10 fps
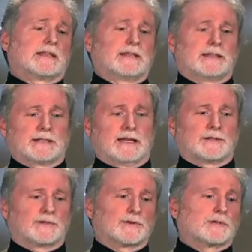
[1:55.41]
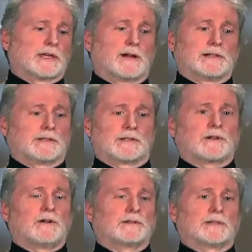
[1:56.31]
the disaster sociologists
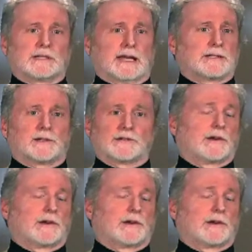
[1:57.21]
call disasters